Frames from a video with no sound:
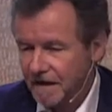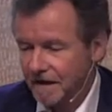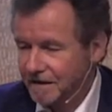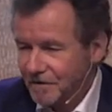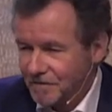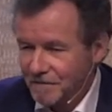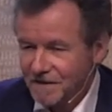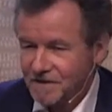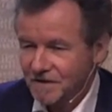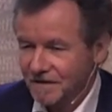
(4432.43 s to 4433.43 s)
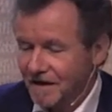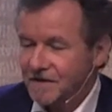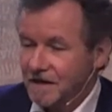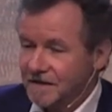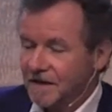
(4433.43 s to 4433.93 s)
I did not mention,
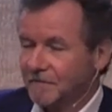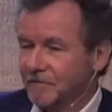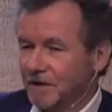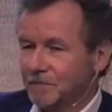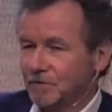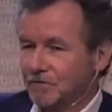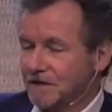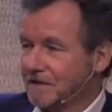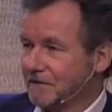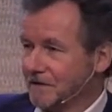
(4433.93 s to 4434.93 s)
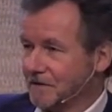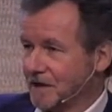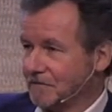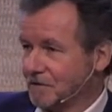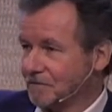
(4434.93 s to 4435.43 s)
the idea came very progressively that
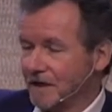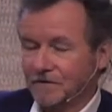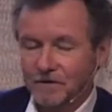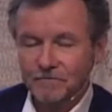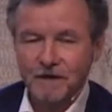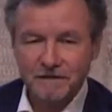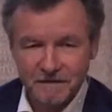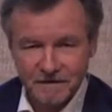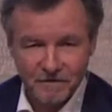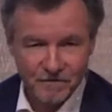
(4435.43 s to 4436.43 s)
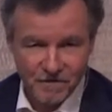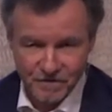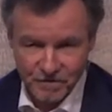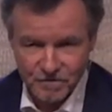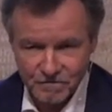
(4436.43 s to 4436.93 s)
I would not write it in the,
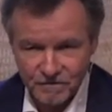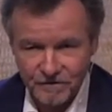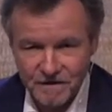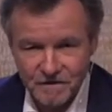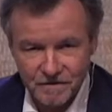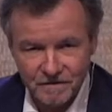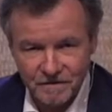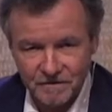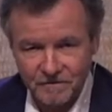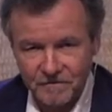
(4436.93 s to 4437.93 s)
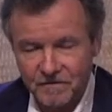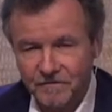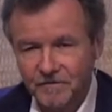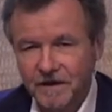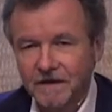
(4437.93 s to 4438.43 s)
the usual fashion uh,
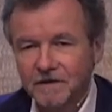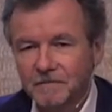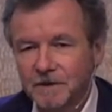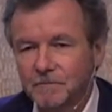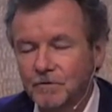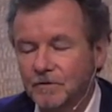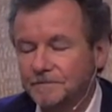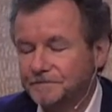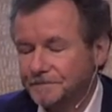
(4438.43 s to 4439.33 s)
of an academic book.